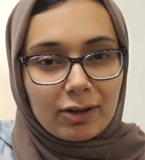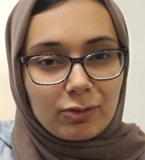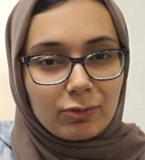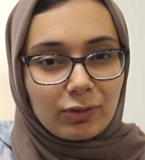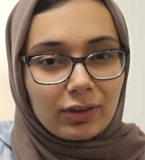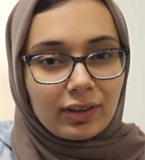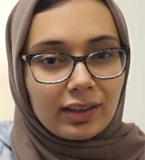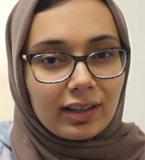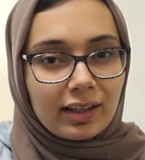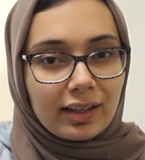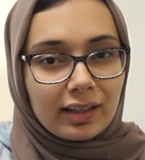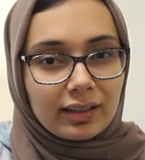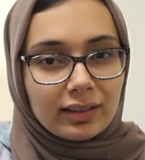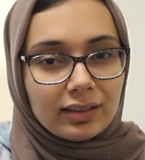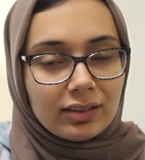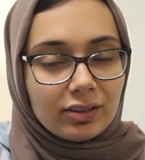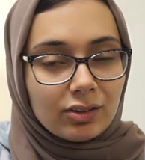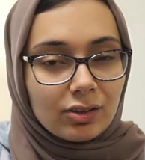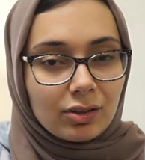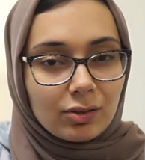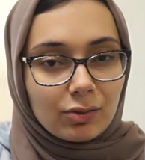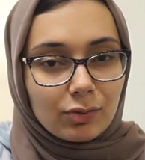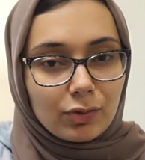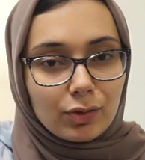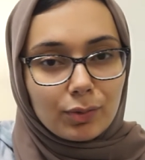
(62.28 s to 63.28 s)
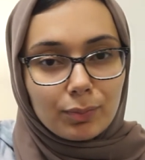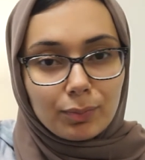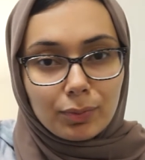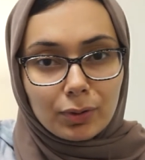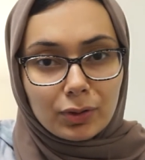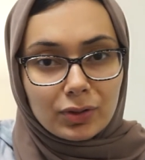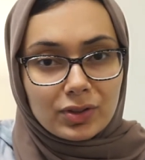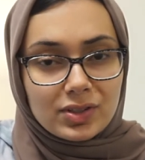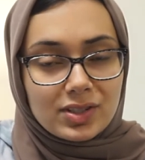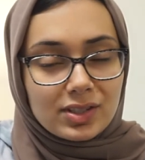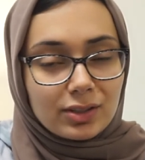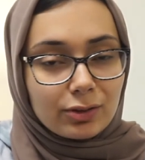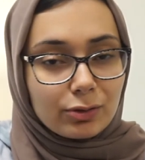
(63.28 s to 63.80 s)
with the
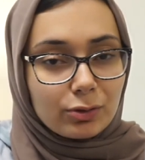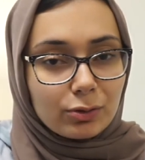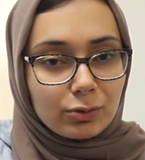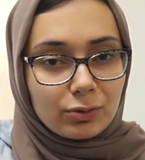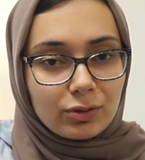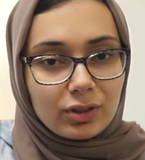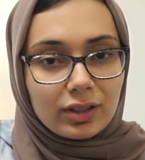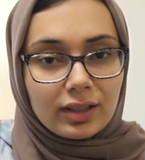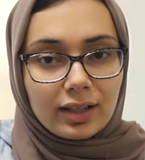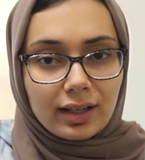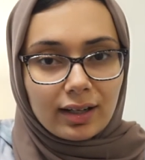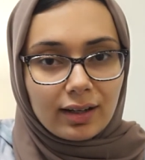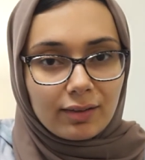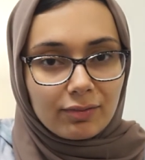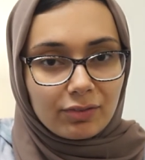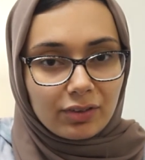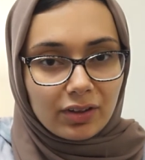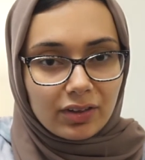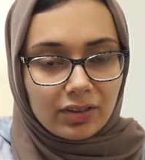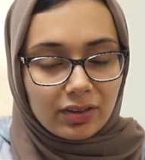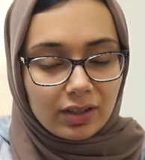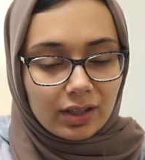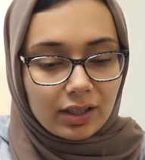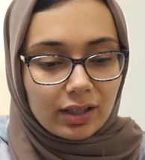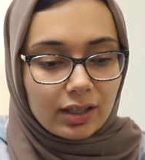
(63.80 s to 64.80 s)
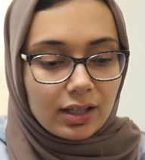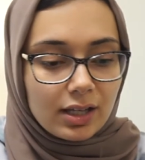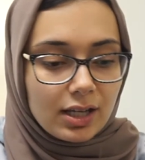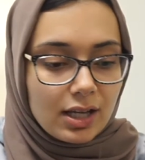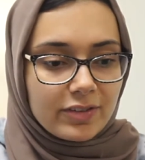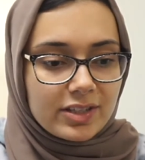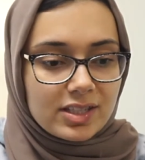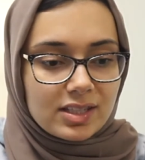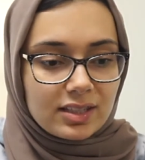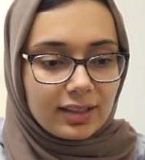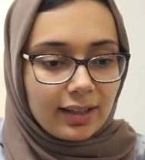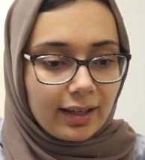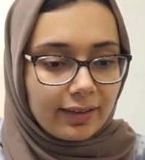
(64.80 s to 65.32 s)
books included and everything.
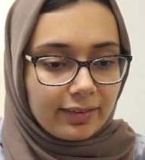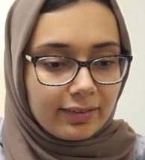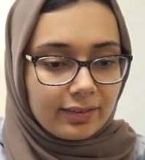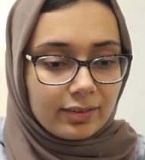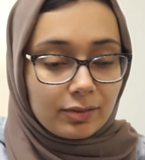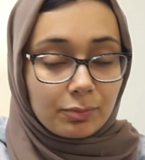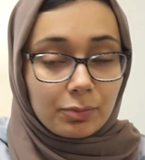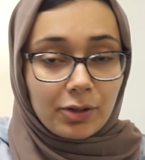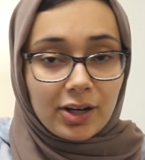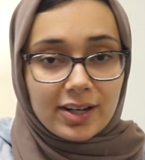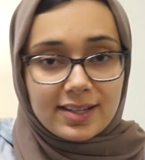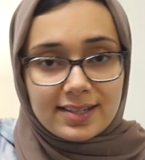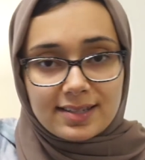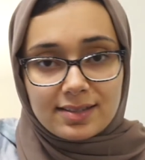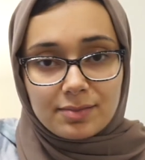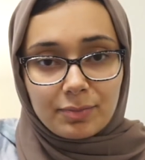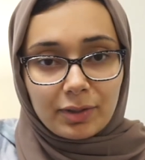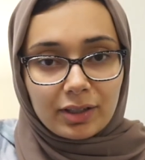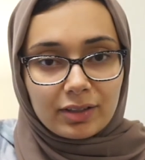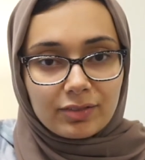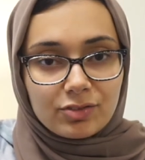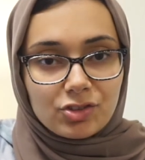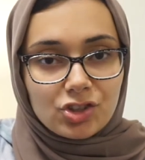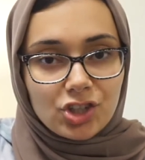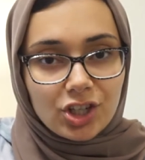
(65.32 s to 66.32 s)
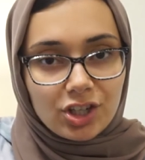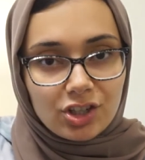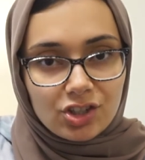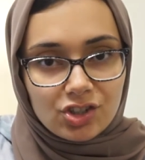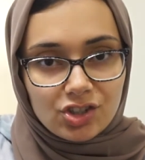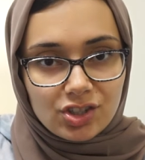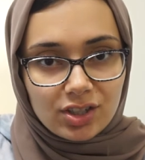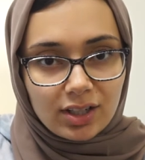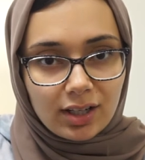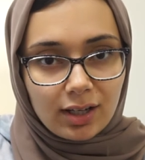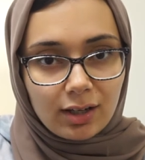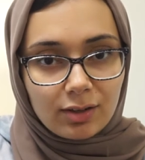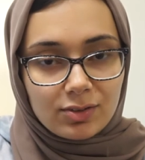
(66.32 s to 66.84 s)
Obviously I think the prices might have
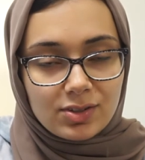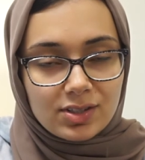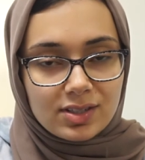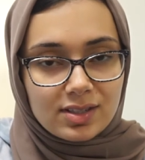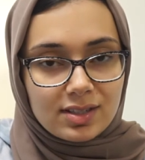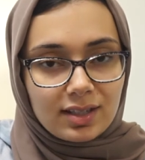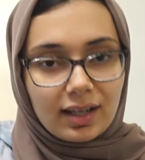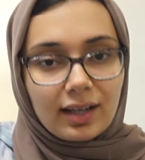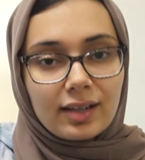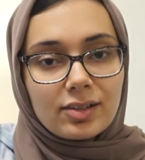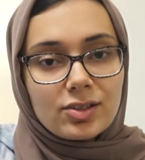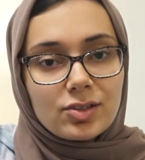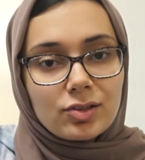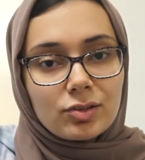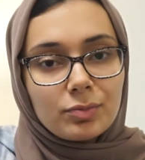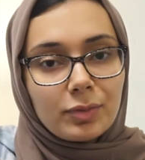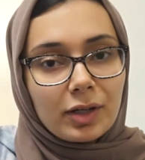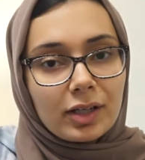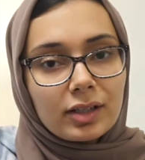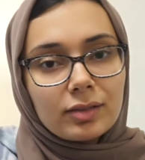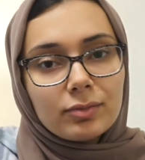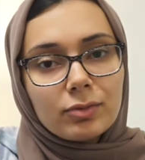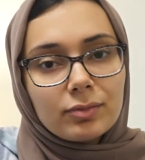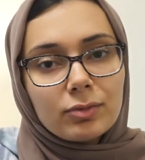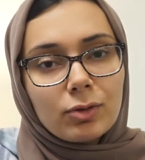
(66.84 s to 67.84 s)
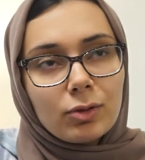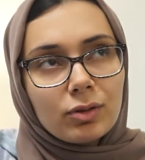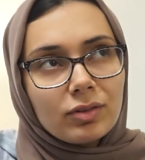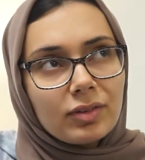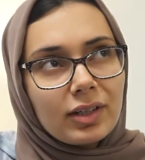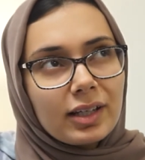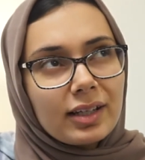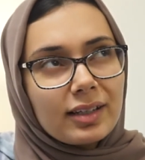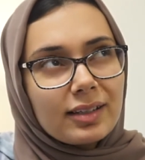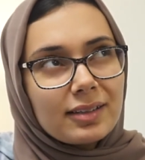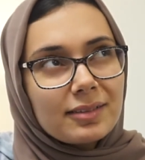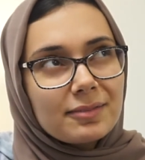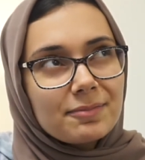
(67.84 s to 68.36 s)
changed now since I took mine about
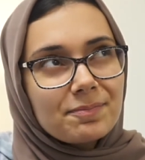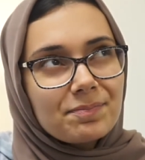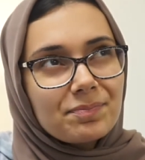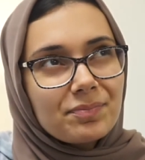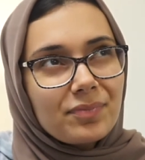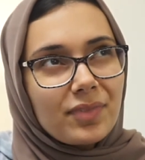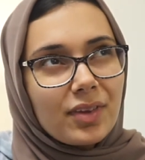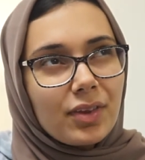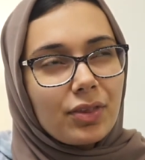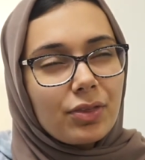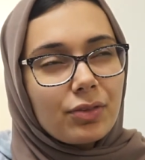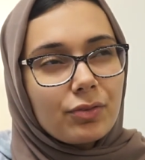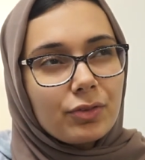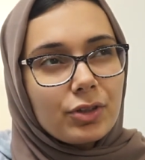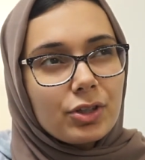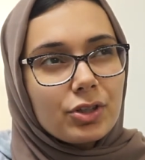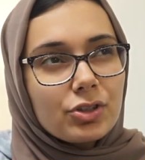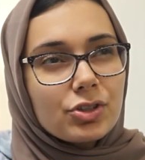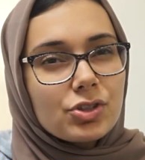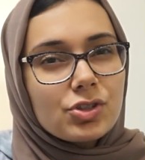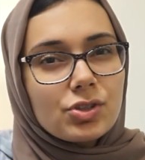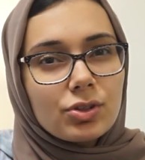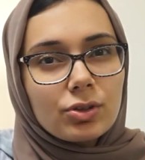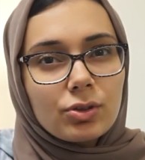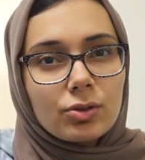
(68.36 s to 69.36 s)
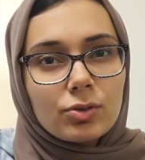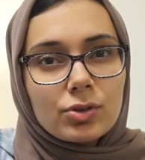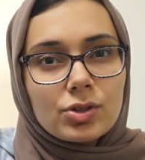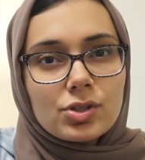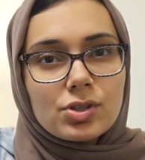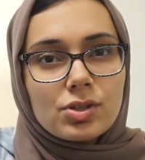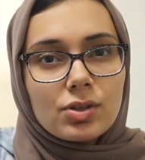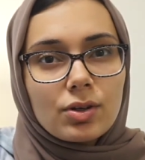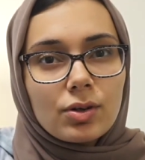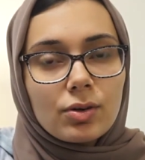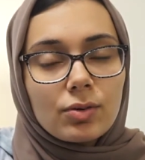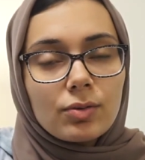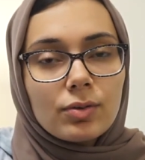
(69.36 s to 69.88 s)
3 years ago or
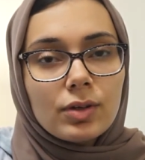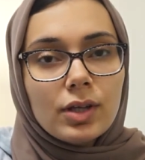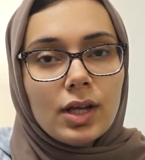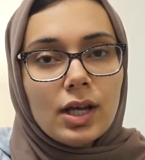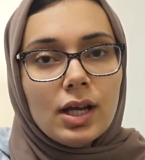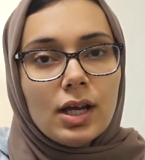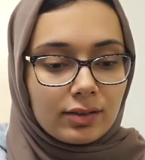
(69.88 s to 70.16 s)
so.